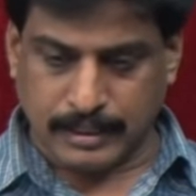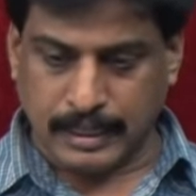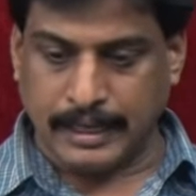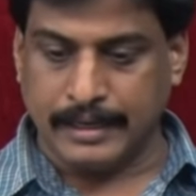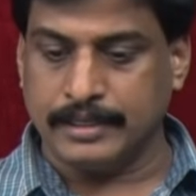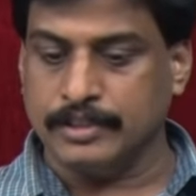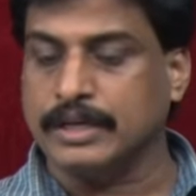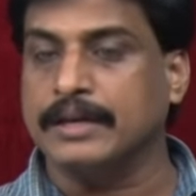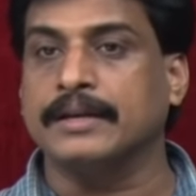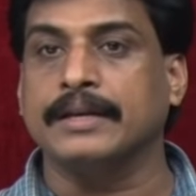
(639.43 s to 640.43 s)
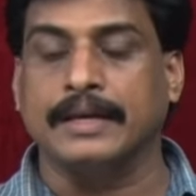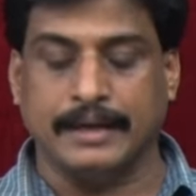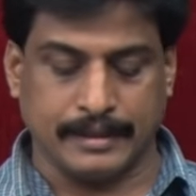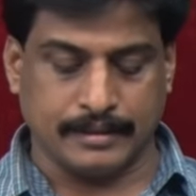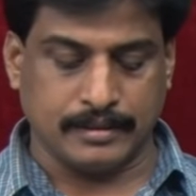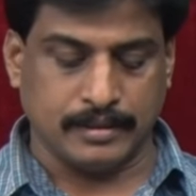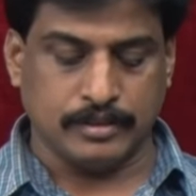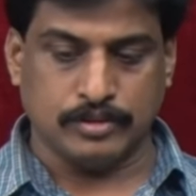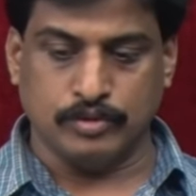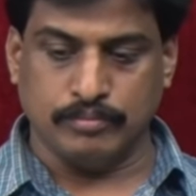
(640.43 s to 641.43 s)
and you can redirect
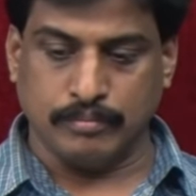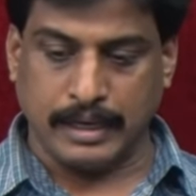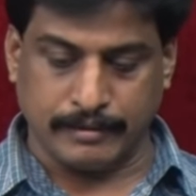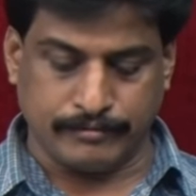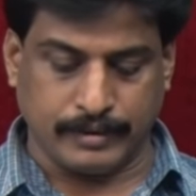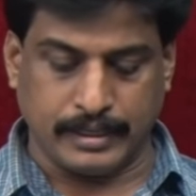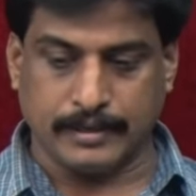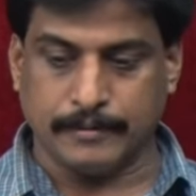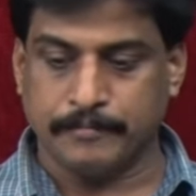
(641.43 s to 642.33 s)
to my file.